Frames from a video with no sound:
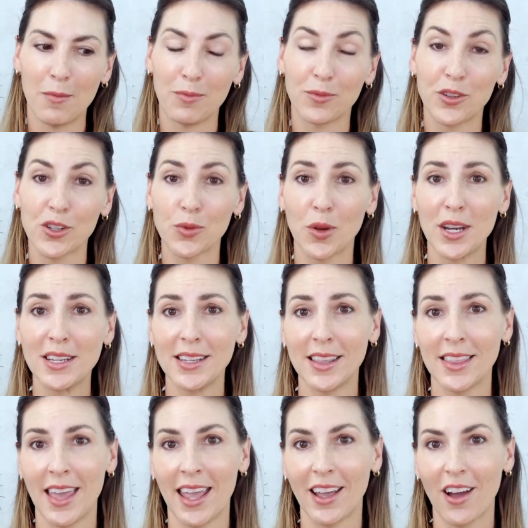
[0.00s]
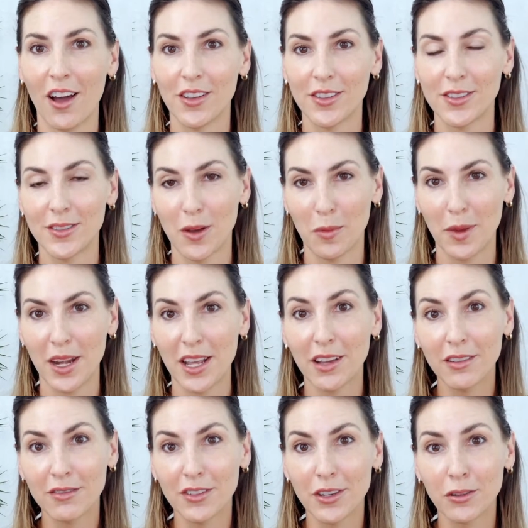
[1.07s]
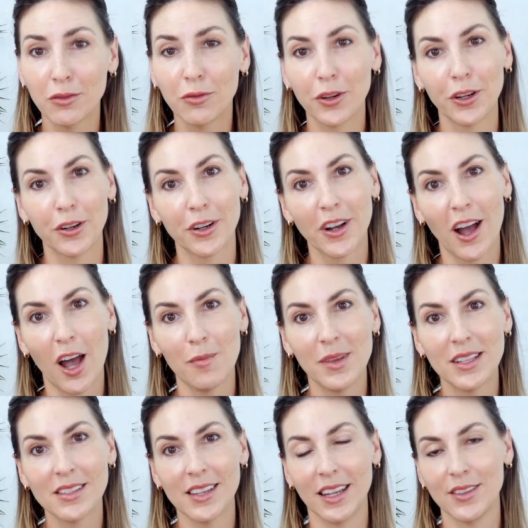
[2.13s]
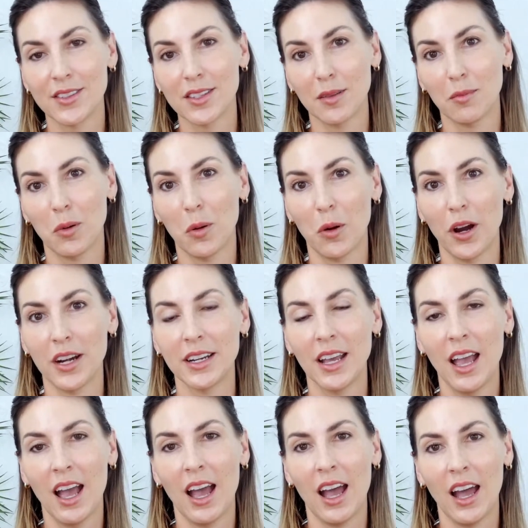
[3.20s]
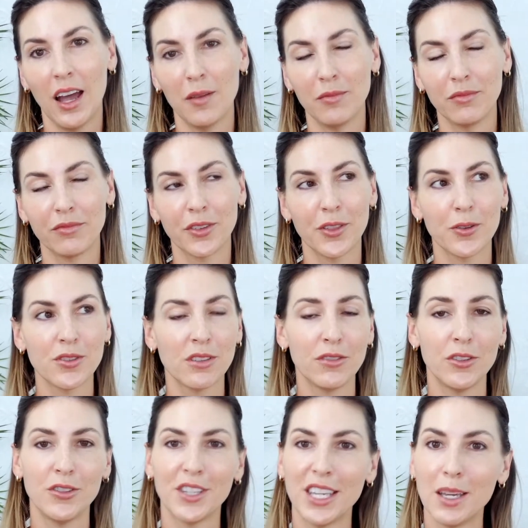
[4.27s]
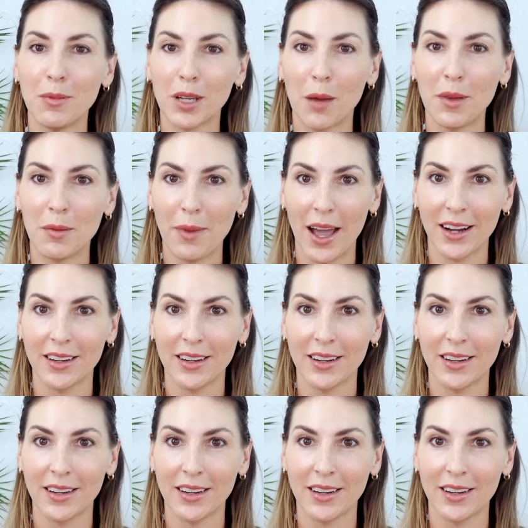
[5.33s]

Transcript: just wanted to thank so many of you for your comments and support. For those of you who keep coming back